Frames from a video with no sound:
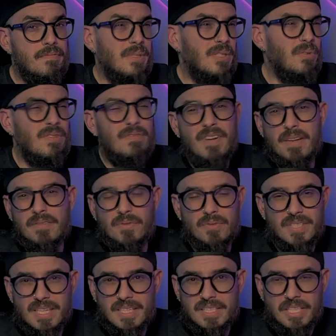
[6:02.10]
between 5 to
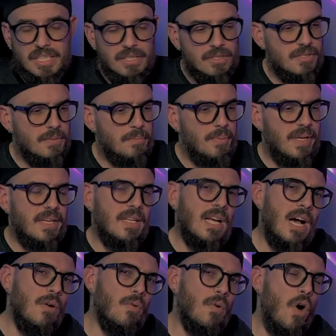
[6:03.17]
10 years, depending
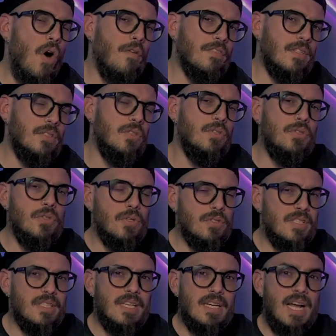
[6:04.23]
how often you use
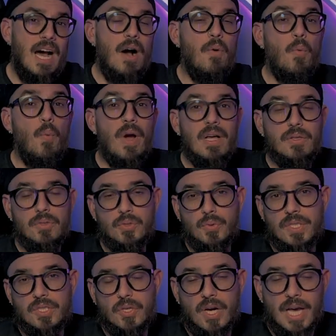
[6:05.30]
it and how well you
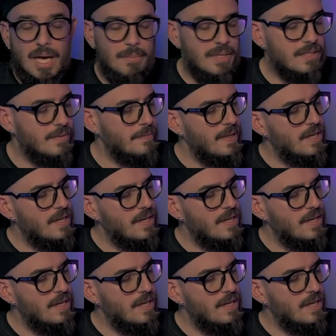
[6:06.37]
treat your helmet.